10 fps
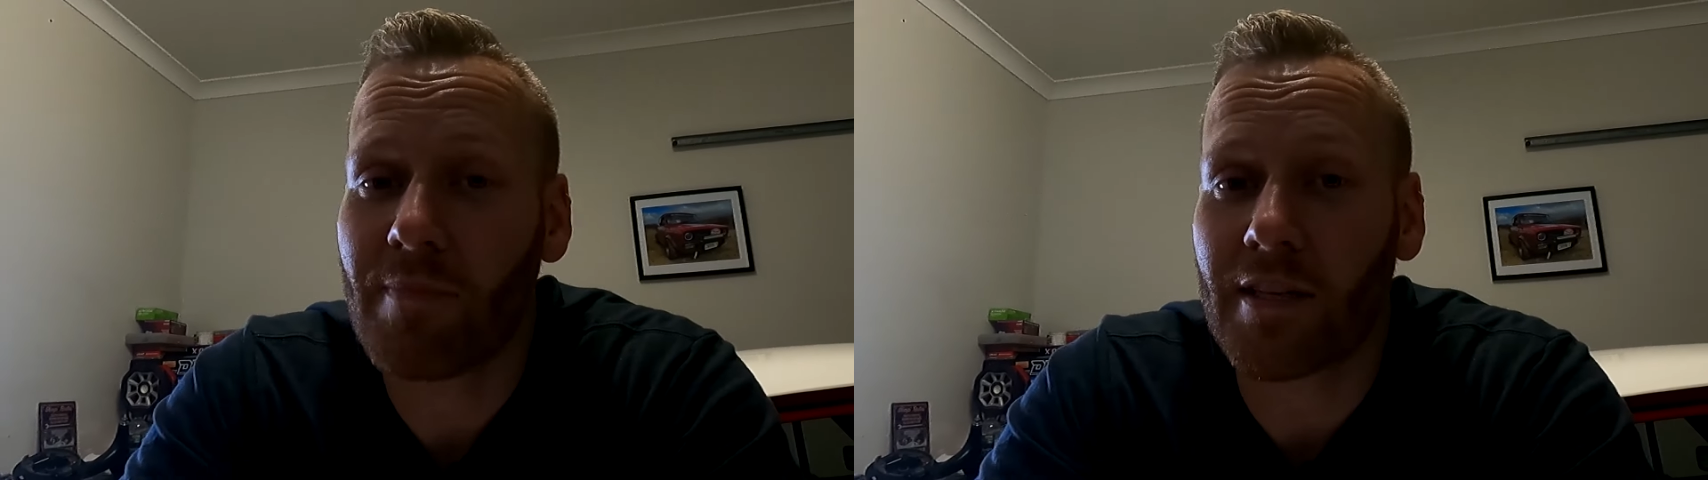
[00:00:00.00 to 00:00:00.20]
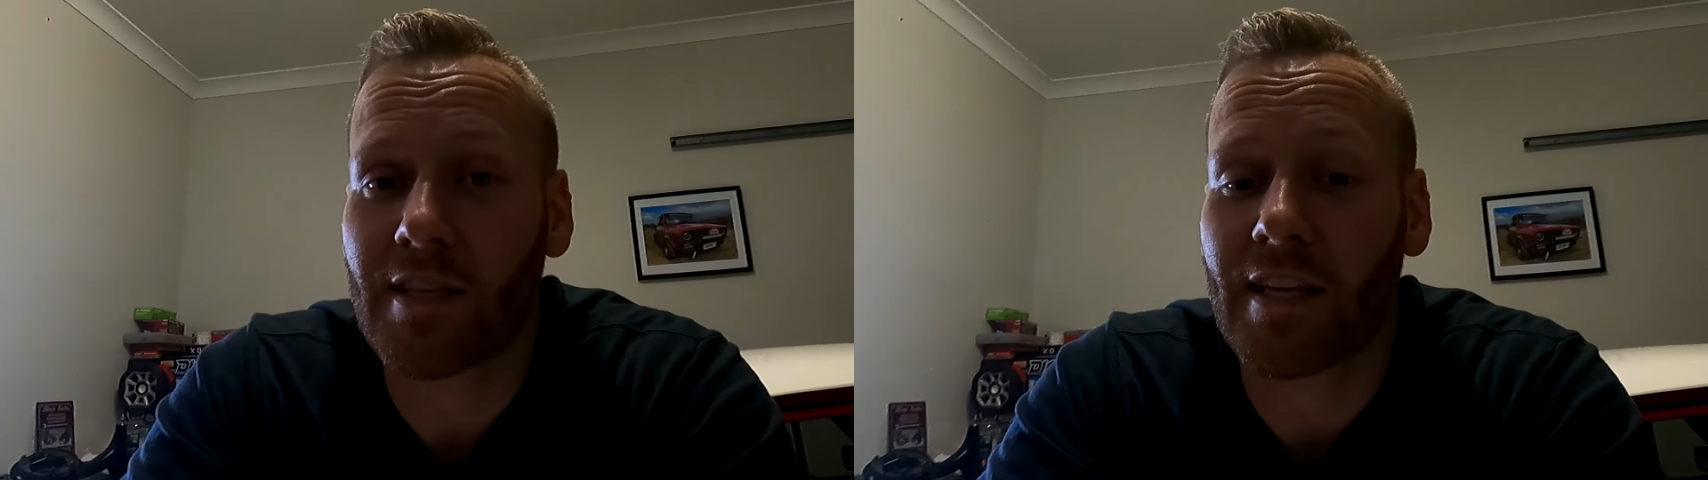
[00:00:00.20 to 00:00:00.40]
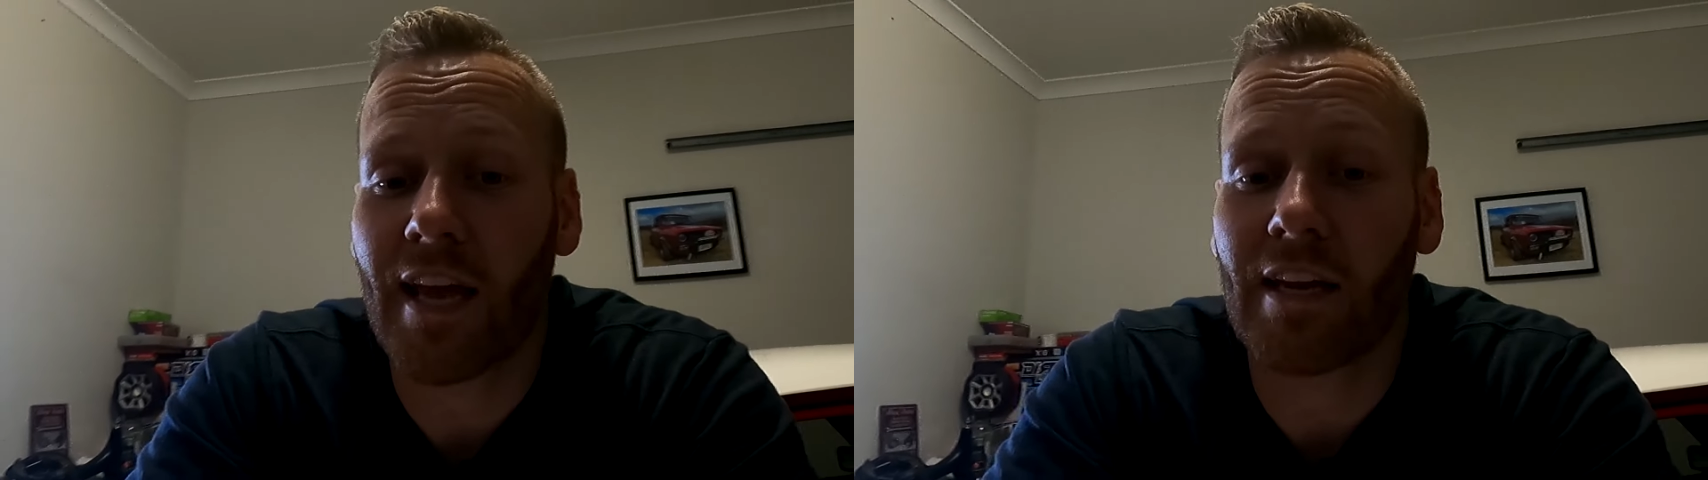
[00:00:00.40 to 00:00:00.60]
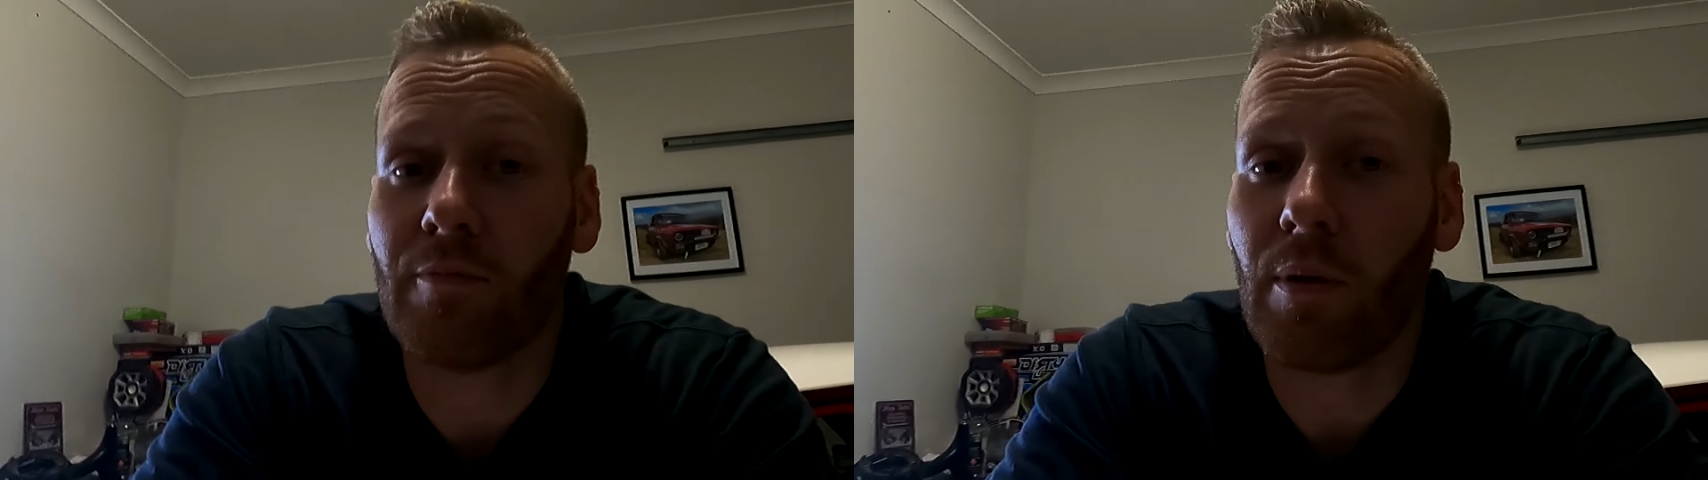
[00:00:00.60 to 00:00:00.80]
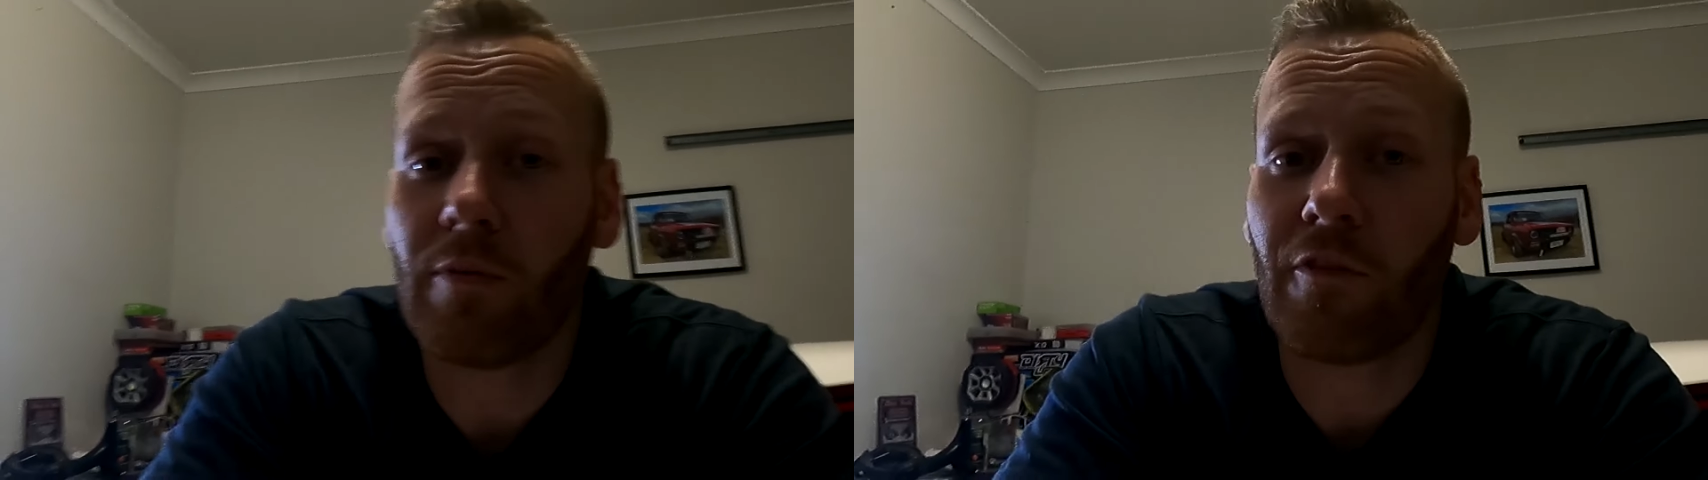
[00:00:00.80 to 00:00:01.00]
much as they can.
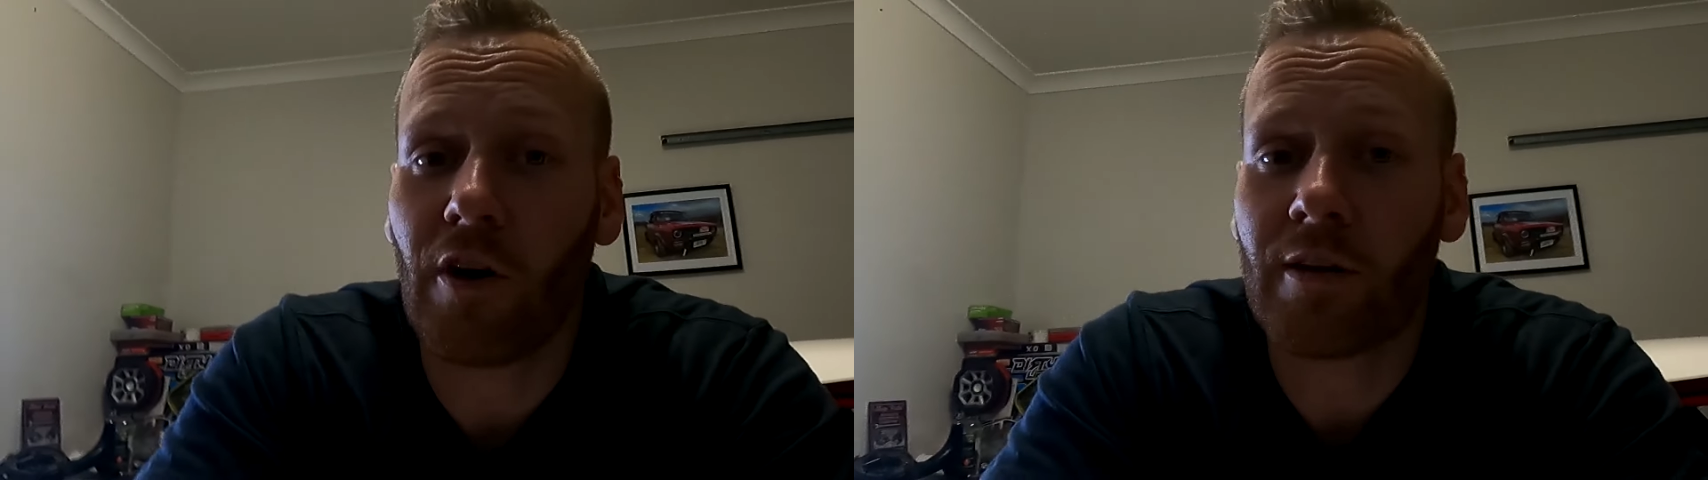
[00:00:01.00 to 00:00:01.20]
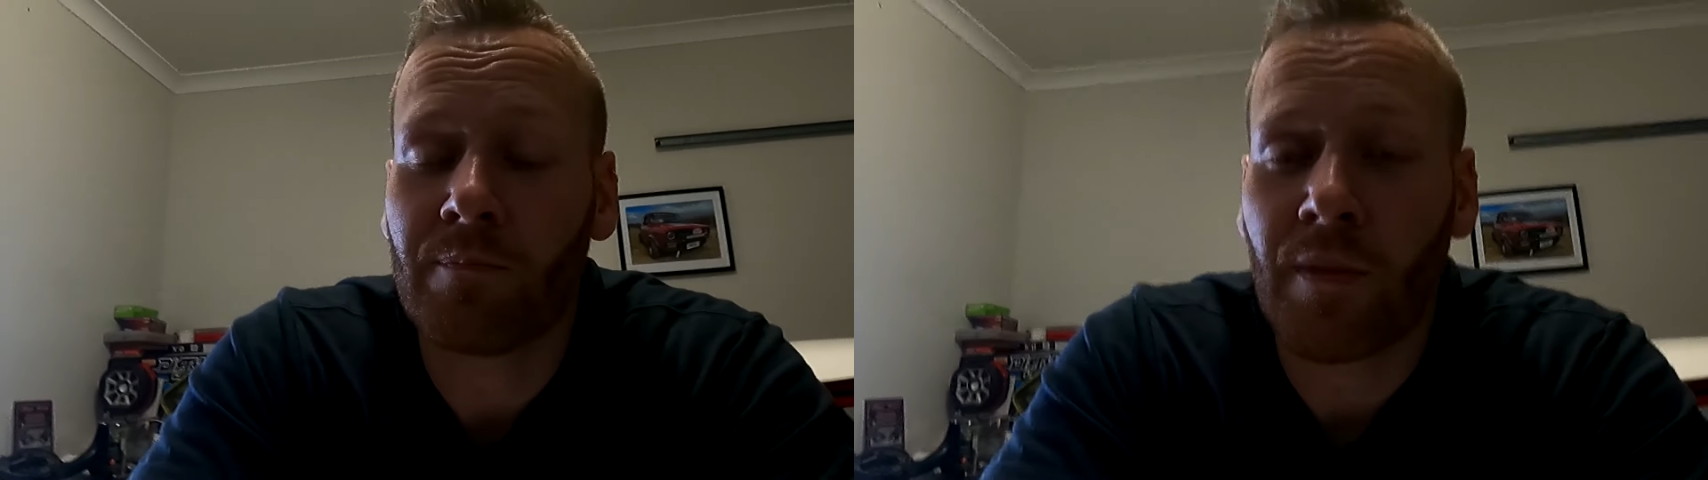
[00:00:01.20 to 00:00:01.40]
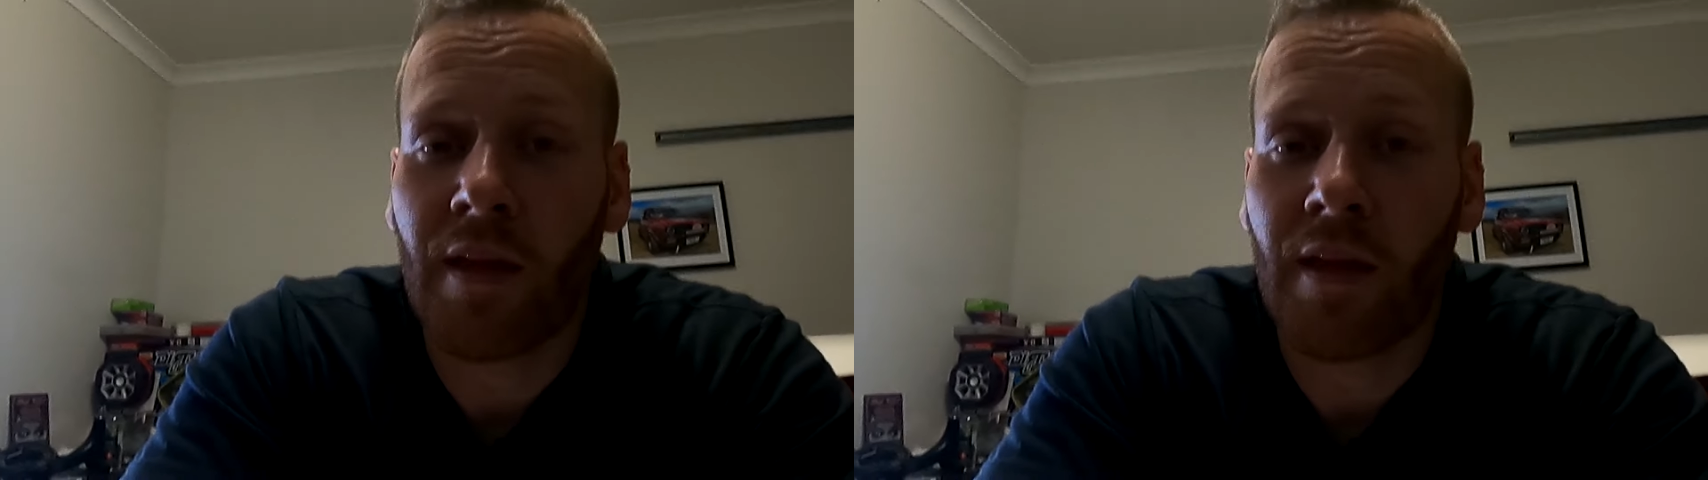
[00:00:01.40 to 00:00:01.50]
You probably find